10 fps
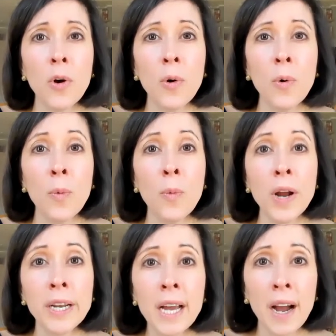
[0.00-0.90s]

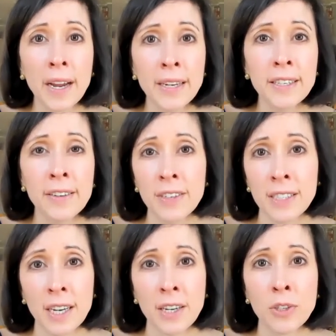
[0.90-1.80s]
One kind of
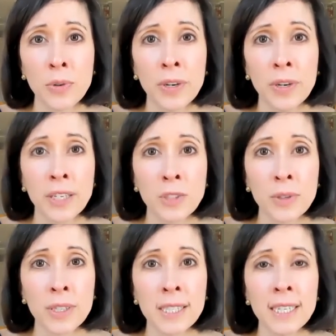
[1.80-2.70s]
executory
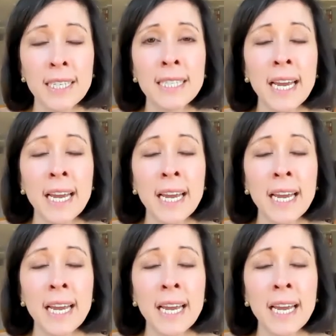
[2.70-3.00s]
interest is